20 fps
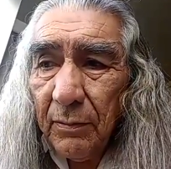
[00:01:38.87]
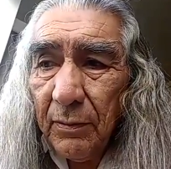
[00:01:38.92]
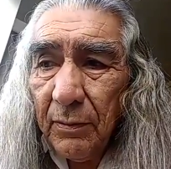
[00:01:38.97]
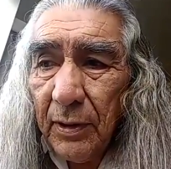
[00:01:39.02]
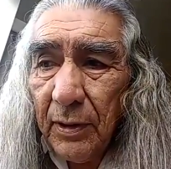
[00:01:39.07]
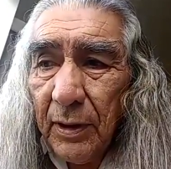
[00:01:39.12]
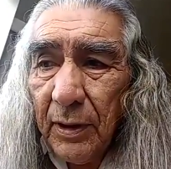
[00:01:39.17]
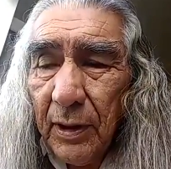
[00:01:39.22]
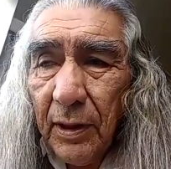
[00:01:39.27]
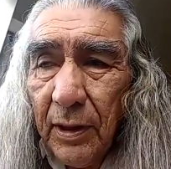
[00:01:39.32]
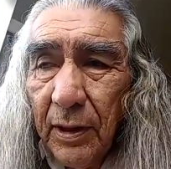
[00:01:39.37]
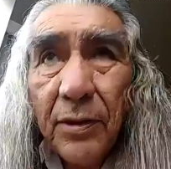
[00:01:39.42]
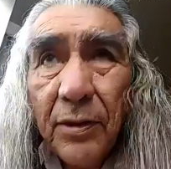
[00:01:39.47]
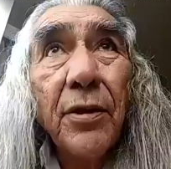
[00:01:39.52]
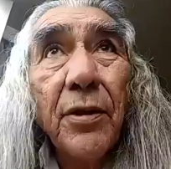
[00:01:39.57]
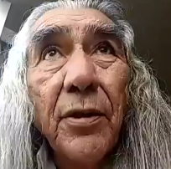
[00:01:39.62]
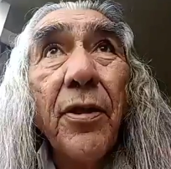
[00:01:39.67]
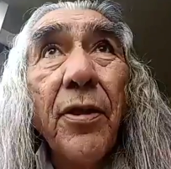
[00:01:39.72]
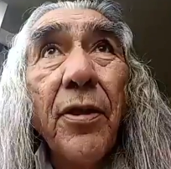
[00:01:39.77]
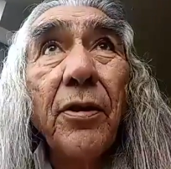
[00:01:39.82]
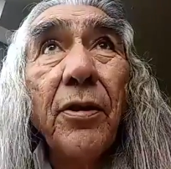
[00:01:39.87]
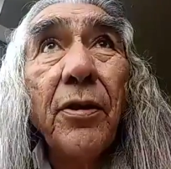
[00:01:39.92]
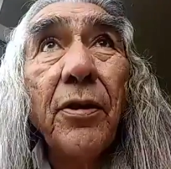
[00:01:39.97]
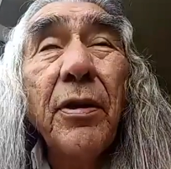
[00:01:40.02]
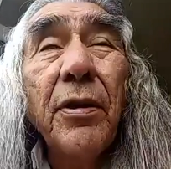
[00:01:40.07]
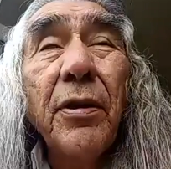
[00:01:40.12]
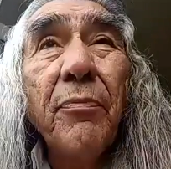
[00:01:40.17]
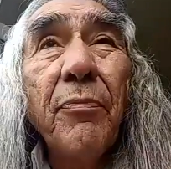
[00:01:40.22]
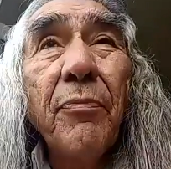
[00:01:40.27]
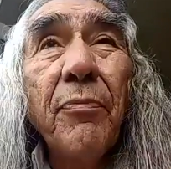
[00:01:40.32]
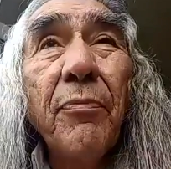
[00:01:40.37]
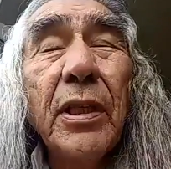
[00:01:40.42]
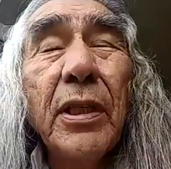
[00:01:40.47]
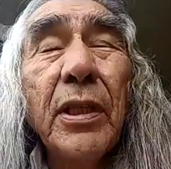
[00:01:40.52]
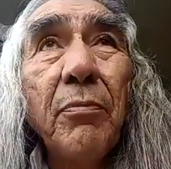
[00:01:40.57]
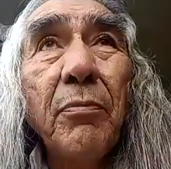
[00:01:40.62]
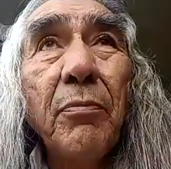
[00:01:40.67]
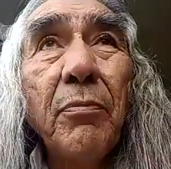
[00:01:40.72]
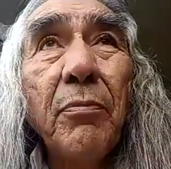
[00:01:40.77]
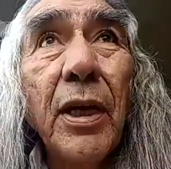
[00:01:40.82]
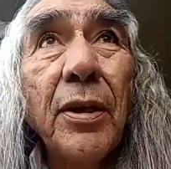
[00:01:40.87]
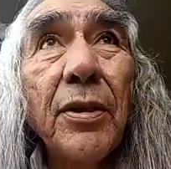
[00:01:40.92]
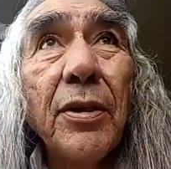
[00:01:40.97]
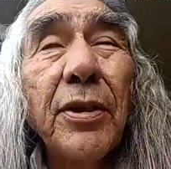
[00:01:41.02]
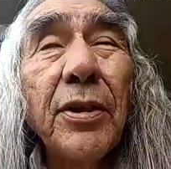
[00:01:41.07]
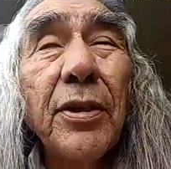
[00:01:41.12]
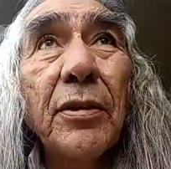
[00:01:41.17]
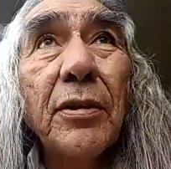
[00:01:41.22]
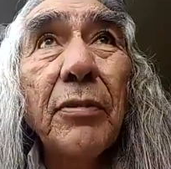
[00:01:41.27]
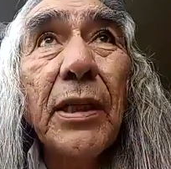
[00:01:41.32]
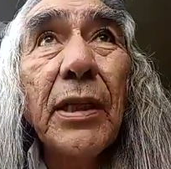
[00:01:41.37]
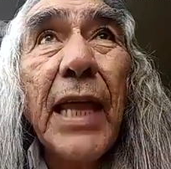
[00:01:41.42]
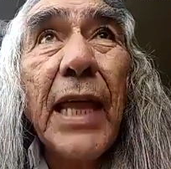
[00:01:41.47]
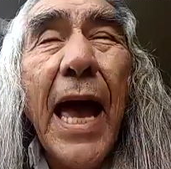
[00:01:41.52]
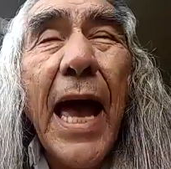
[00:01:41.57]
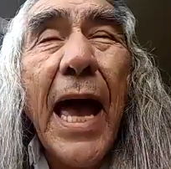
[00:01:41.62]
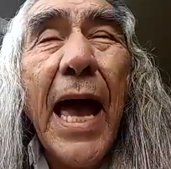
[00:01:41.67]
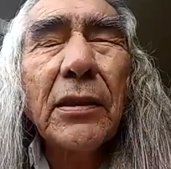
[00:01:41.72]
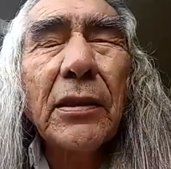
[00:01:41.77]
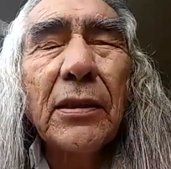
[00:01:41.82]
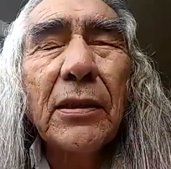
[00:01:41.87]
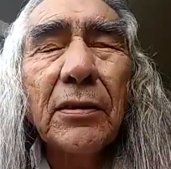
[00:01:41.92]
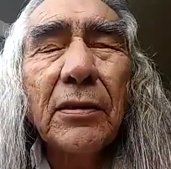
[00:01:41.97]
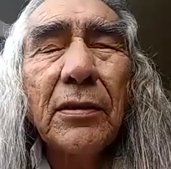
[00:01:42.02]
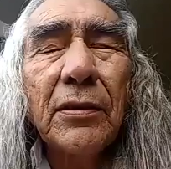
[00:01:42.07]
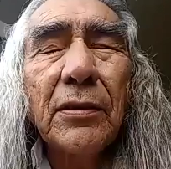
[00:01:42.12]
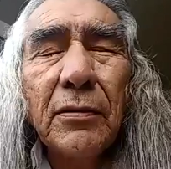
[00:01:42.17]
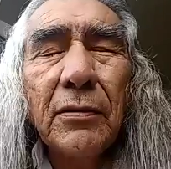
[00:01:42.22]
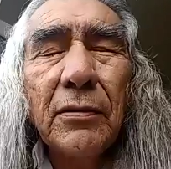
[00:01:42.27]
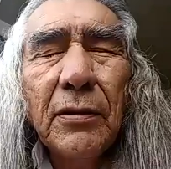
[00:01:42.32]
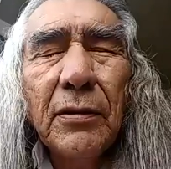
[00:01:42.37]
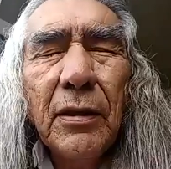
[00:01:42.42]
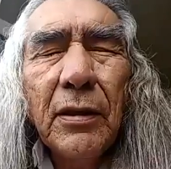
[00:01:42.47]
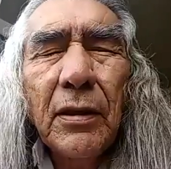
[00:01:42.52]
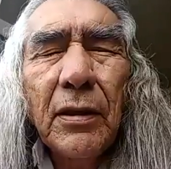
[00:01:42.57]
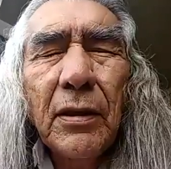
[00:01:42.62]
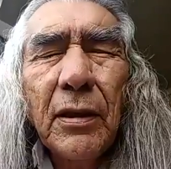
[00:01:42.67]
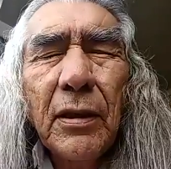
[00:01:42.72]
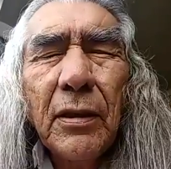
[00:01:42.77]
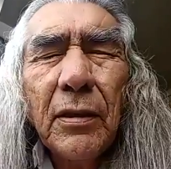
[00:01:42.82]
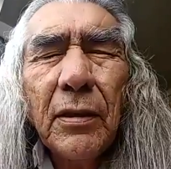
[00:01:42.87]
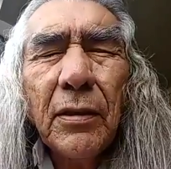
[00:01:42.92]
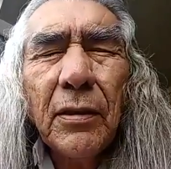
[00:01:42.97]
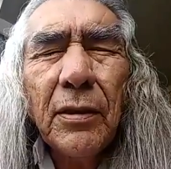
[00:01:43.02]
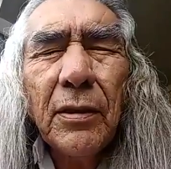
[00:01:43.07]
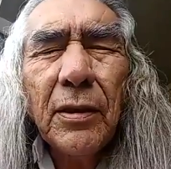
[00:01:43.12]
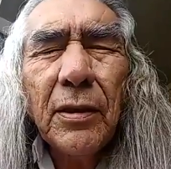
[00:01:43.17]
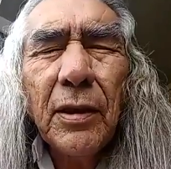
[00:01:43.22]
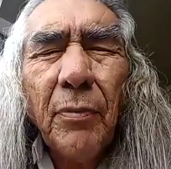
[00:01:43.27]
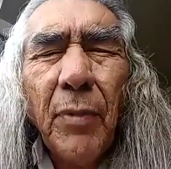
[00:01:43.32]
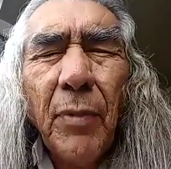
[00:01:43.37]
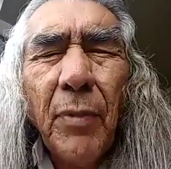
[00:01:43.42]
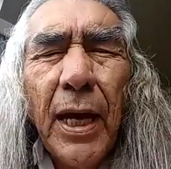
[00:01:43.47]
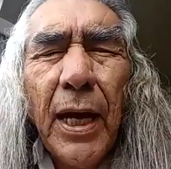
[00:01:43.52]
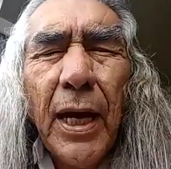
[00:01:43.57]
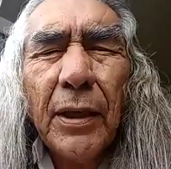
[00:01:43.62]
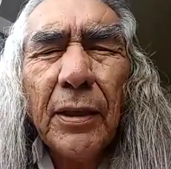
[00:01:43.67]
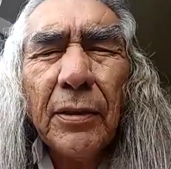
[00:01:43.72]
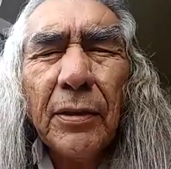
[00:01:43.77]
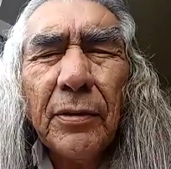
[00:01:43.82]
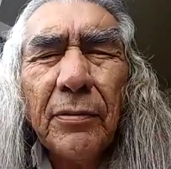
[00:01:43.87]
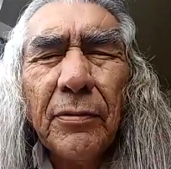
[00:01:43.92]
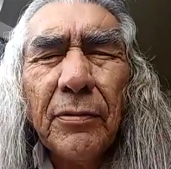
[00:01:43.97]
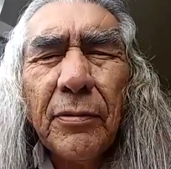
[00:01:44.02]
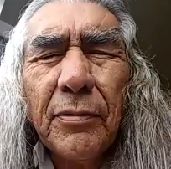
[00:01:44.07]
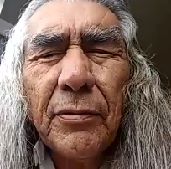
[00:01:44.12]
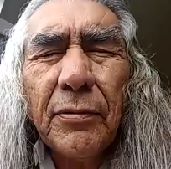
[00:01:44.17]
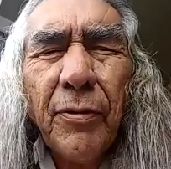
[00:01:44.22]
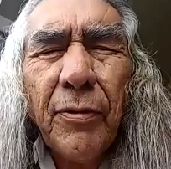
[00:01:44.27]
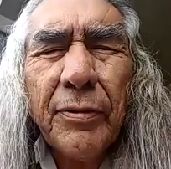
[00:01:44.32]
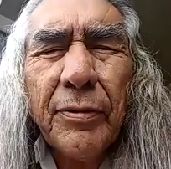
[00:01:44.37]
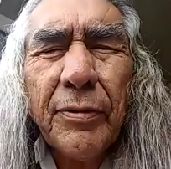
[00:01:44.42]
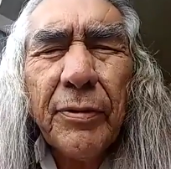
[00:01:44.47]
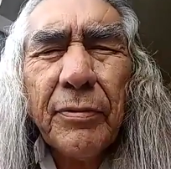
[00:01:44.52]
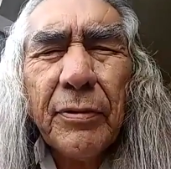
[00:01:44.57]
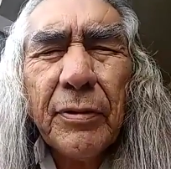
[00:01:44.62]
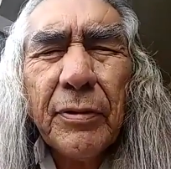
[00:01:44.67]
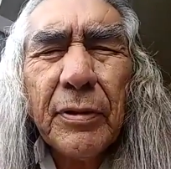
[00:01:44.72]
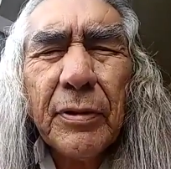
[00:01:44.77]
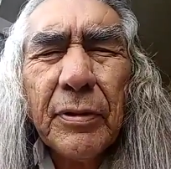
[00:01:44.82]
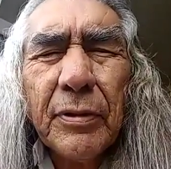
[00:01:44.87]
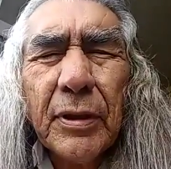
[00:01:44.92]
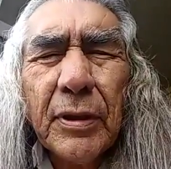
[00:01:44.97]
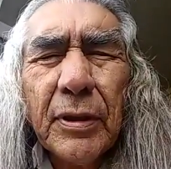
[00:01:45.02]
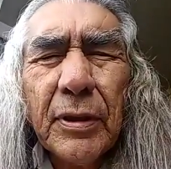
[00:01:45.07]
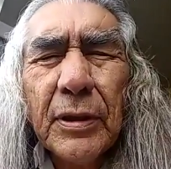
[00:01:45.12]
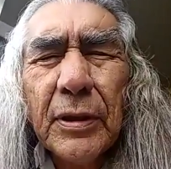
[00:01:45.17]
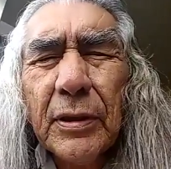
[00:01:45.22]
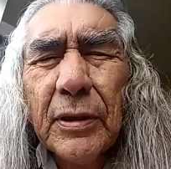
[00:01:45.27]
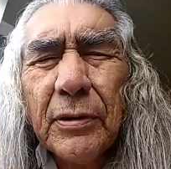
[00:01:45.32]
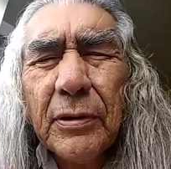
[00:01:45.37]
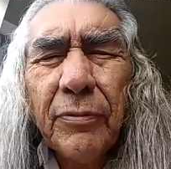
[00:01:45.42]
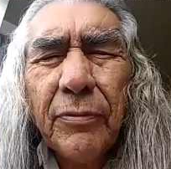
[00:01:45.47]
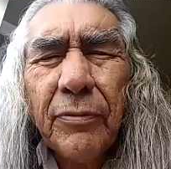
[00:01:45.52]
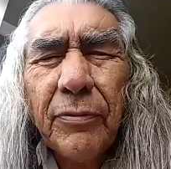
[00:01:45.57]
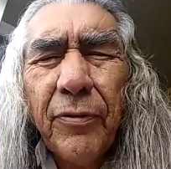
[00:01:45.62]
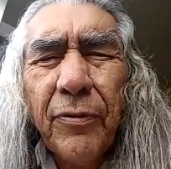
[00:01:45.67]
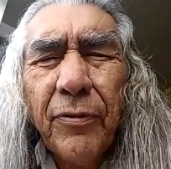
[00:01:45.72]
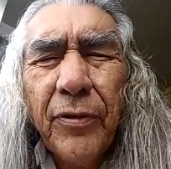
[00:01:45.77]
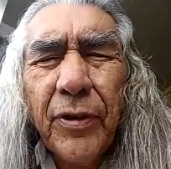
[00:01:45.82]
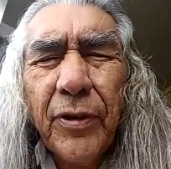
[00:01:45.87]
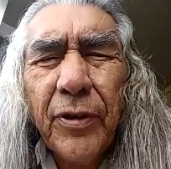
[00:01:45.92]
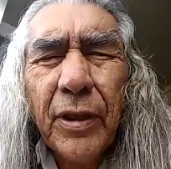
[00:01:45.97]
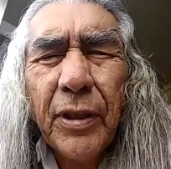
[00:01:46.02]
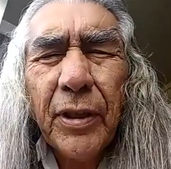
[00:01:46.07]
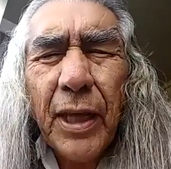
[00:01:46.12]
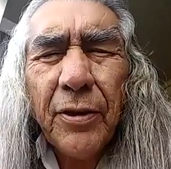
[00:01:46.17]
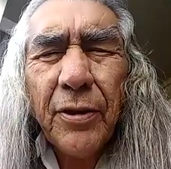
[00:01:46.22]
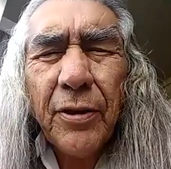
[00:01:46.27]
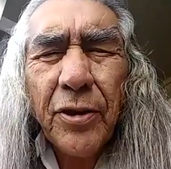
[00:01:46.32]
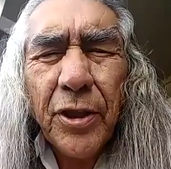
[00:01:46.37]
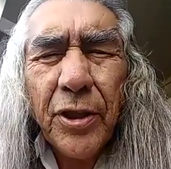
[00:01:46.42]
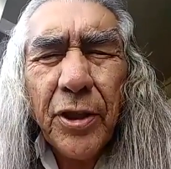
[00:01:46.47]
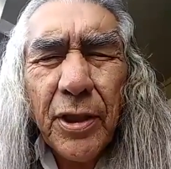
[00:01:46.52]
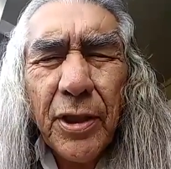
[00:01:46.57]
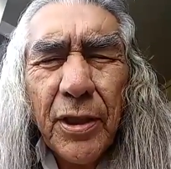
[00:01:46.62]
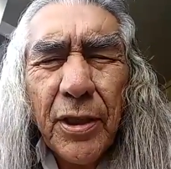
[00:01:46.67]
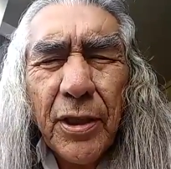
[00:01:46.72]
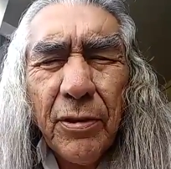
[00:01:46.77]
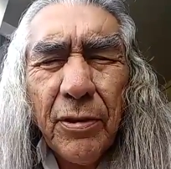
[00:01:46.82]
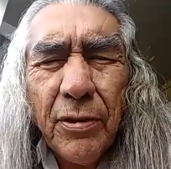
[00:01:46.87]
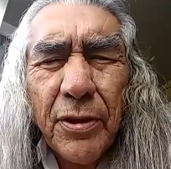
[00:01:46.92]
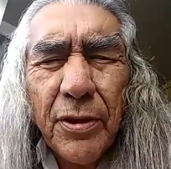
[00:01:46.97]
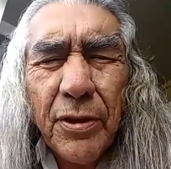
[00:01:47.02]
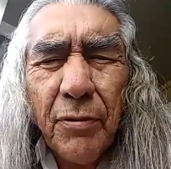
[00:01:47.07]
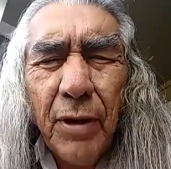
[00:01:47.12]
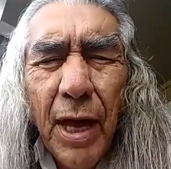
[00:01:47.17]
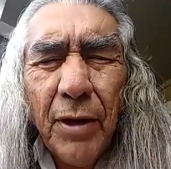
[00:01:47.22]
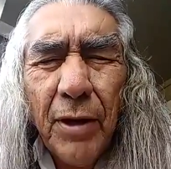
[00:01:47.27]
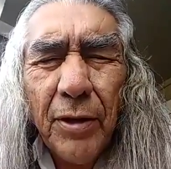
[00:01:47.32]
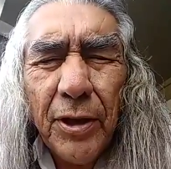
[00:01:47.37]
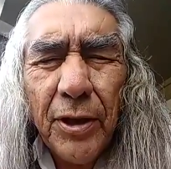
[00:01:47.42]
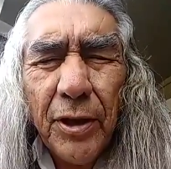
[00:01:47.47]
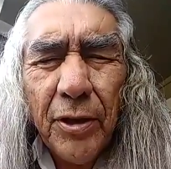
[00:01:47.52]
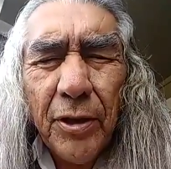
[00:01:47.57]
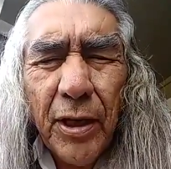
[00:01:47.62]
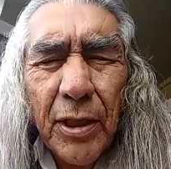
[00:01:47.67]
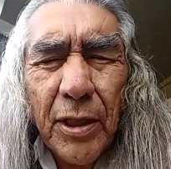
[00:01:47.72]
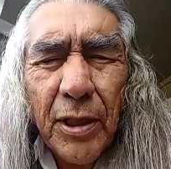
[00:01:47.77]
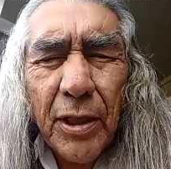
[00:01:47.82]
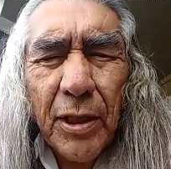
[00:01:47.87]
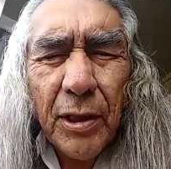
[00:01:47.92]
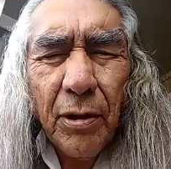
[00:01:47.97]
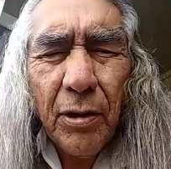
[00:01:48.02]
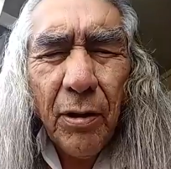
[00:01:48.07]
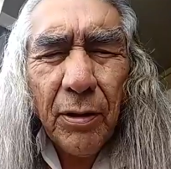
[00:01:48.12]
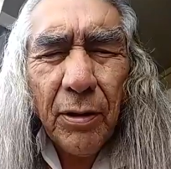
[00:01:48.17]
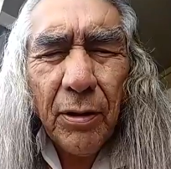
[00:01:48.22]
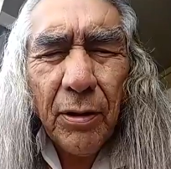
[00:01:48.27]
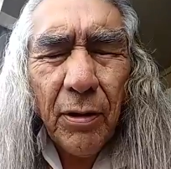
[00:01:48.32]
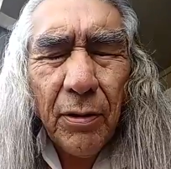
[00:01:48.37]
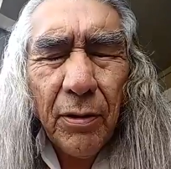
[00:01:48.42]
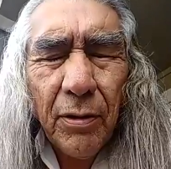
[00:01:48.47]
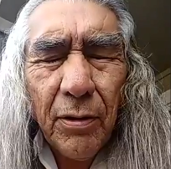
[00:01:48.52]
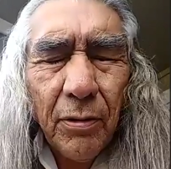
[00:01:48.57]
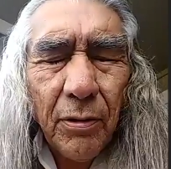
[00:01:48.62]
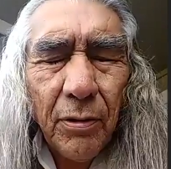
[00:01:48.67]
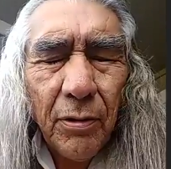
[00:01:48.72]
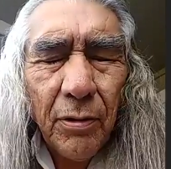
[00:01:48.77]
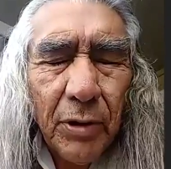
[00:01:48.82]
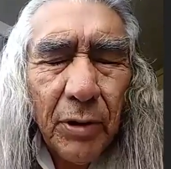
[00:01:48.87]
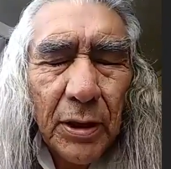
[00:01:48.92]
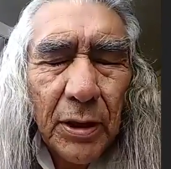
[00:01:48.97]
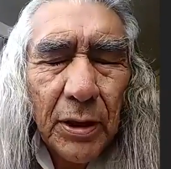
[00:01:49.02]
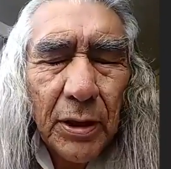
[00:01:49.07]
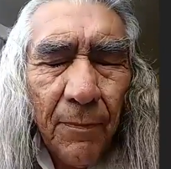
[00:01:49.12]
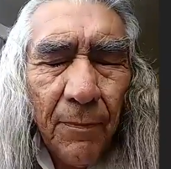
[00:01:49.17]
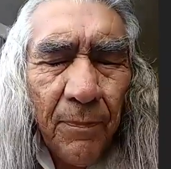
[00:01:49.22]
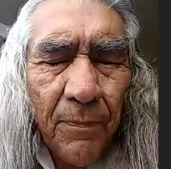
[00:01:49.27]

And then in your third deep breath, just relax and clear your mind. Just feel the energies surrounding you as we call in all the holy ones.